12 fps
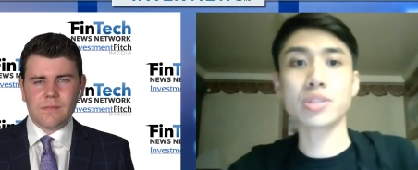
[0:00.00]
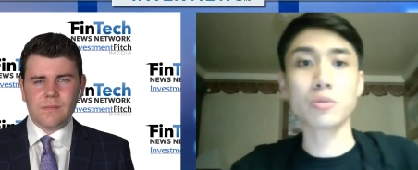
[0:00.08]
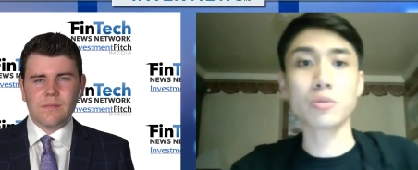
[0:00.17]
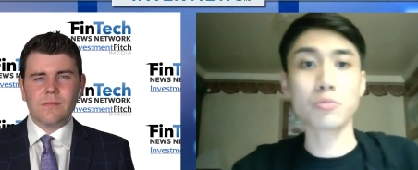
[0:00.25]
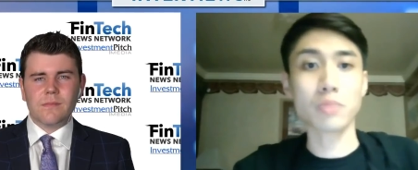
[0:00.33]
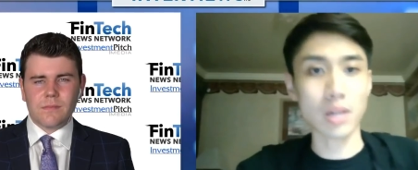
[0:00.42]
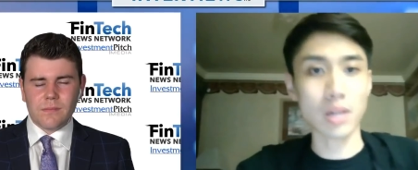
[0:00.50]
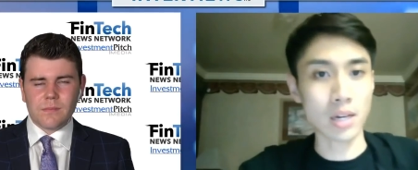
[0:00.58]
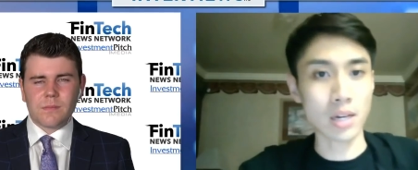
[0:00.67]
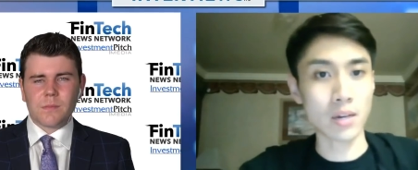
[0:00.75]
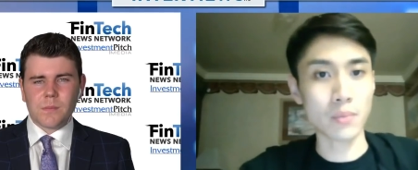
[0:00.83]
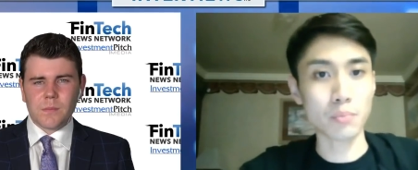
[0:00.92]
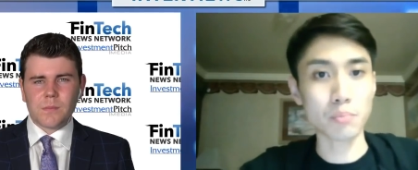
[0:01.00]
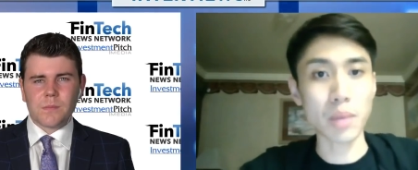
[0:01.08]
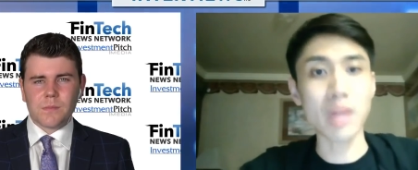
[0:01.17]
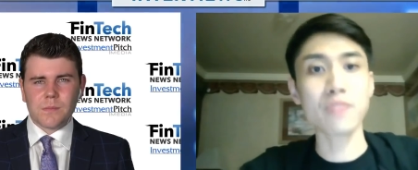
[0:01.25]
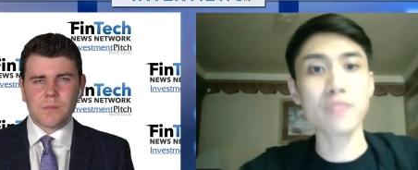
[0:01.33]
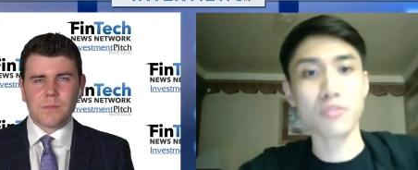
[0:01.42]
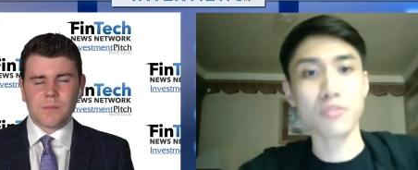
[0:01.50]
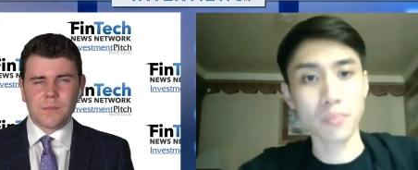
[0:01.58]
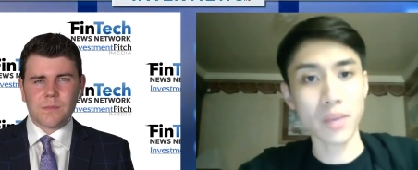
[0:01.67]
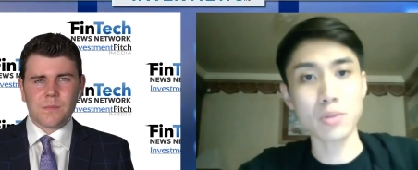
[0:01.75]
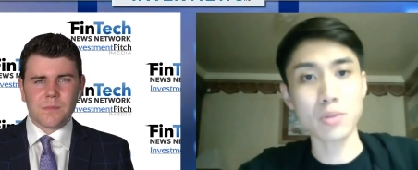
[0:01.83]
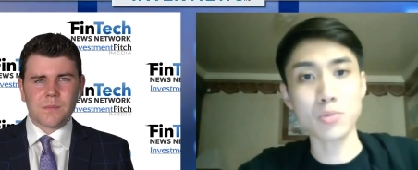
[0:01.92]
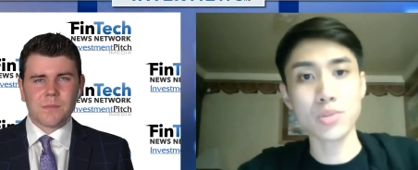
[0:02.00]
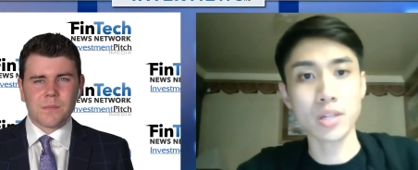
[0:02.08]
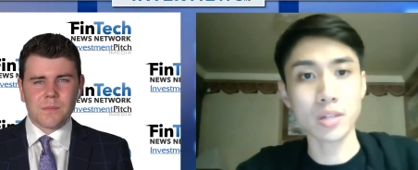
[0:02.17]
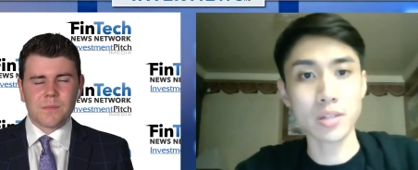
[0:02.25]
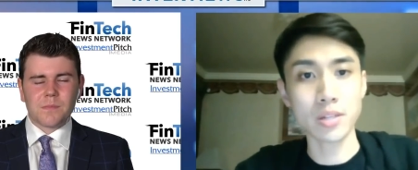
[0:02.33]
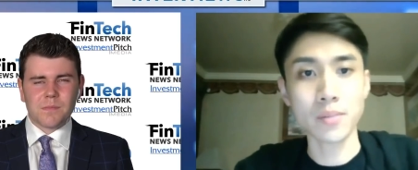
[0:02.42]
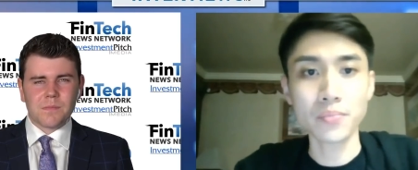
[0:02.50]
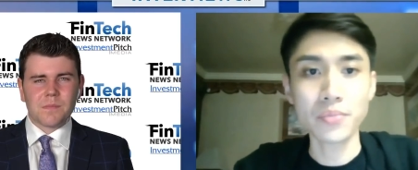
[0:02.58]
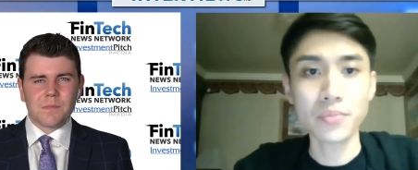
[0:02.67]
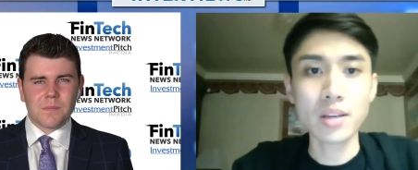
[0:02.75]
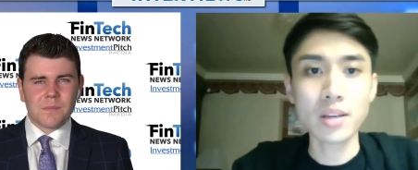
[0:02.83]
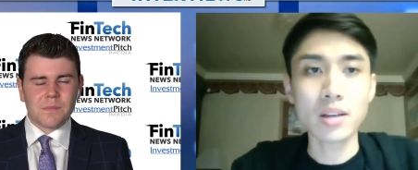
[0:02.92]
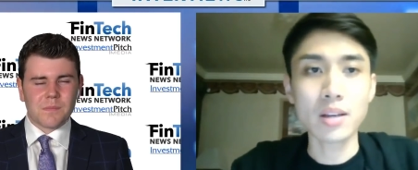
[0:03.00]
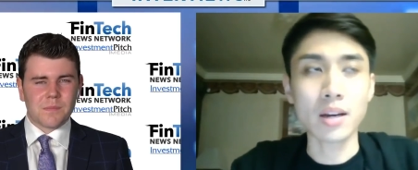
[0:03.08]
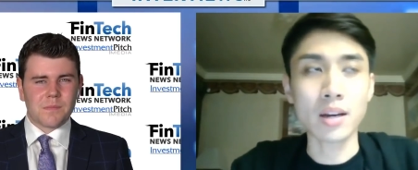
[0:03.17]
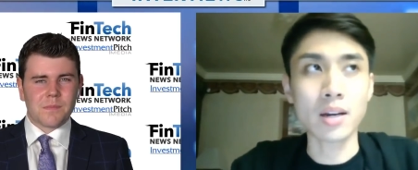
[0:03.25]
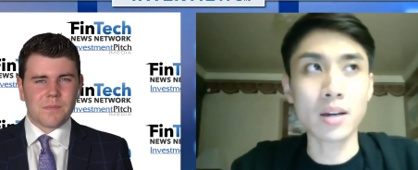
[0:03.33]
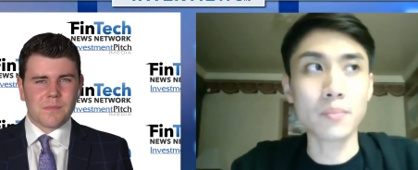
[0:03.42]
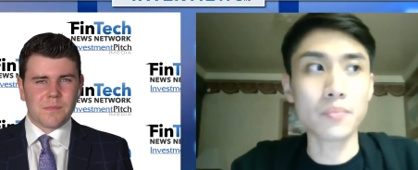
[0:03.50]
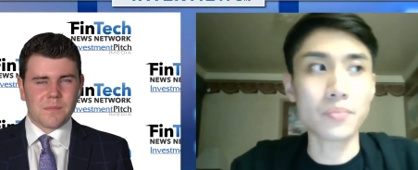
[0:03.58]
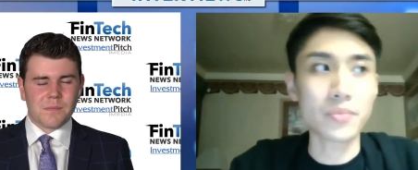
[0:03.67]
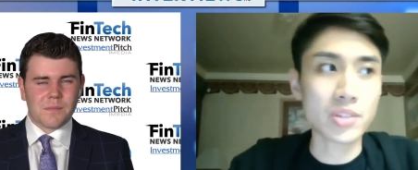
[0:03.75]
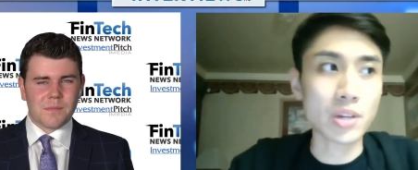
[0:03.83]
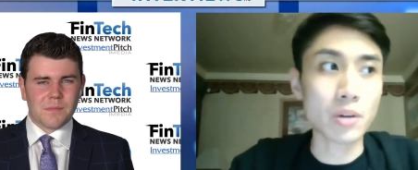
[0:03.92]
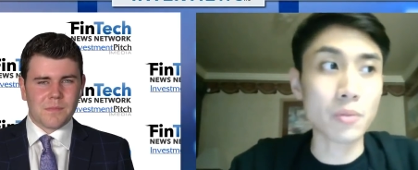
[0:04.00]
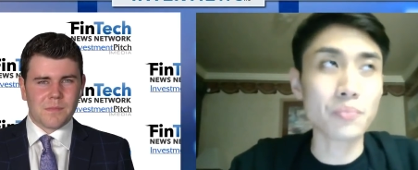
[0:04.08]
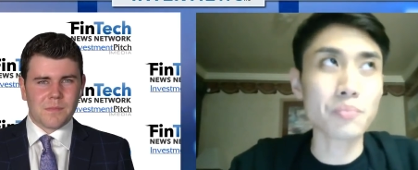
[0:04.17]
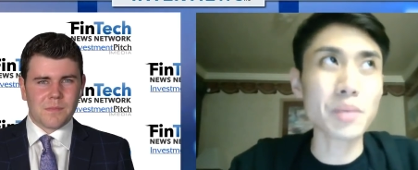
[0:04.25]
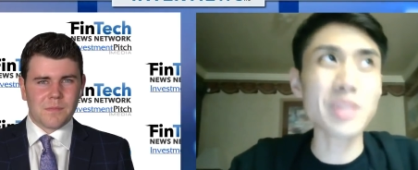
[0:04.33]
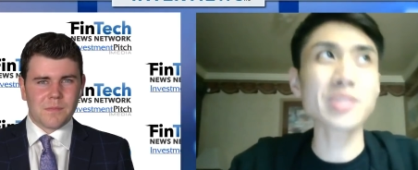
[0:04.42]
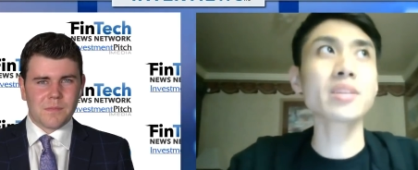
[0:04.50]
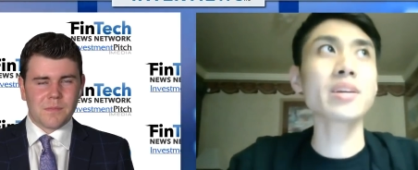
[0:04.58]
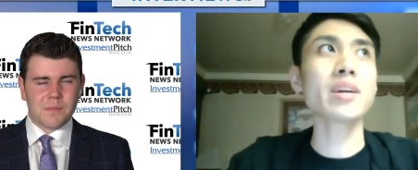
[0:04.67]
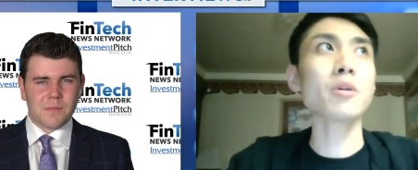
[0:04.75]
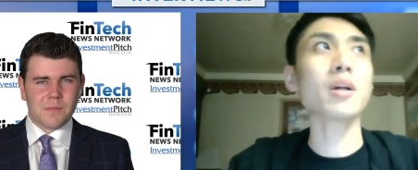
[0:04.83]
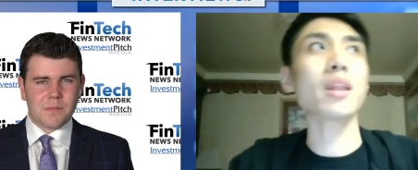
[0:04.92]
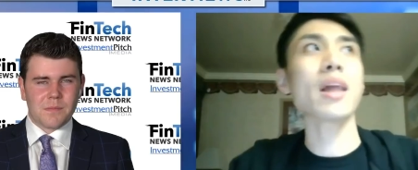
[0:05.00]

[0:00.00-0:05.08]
Speaker 1: And you'll still benefit from that utility. So basically, it'll